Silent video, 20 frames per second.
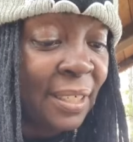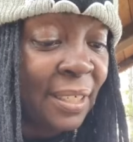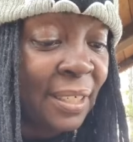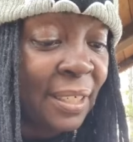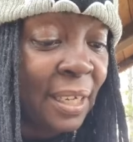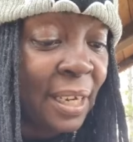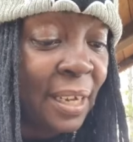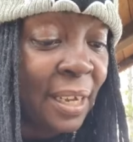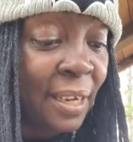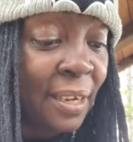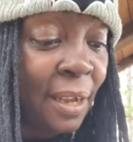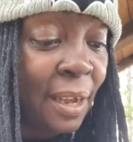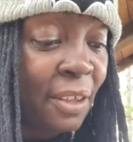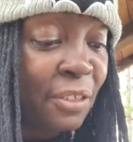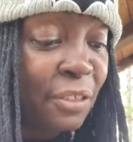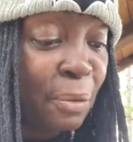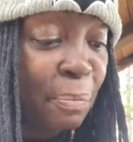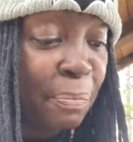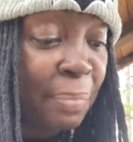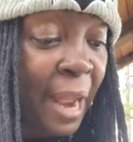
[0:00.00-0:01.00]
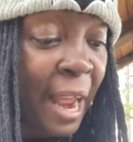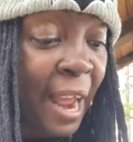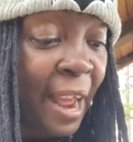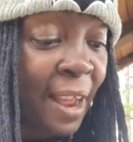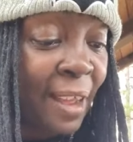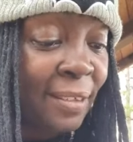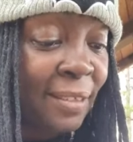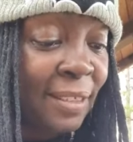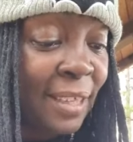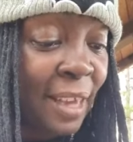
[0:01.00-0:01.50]
seeking other
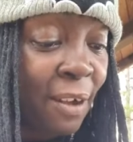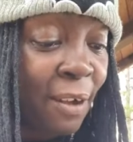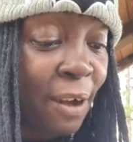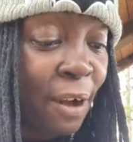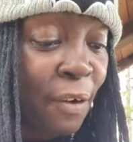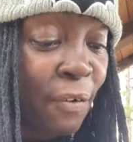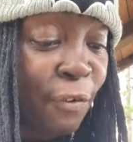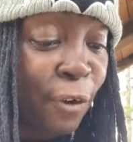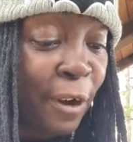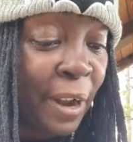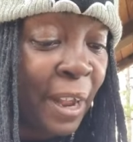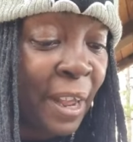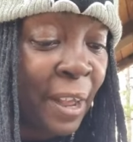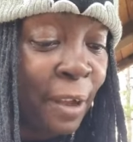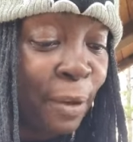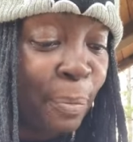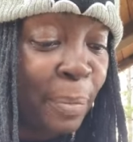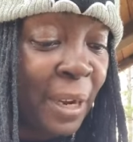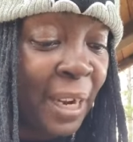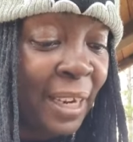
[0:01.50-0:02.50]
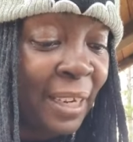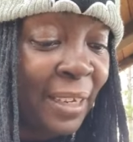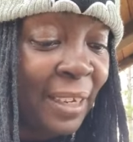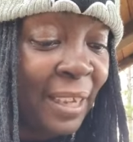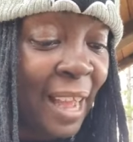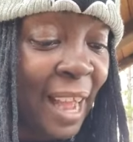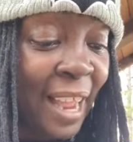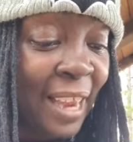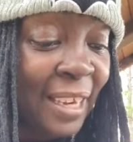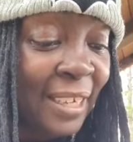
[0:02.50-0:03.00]
paths that offer help and
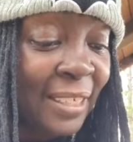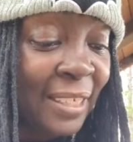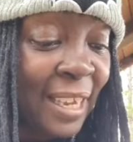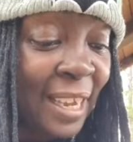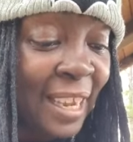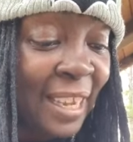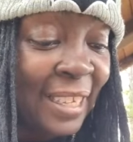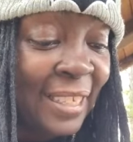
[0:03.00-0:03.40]
guidance,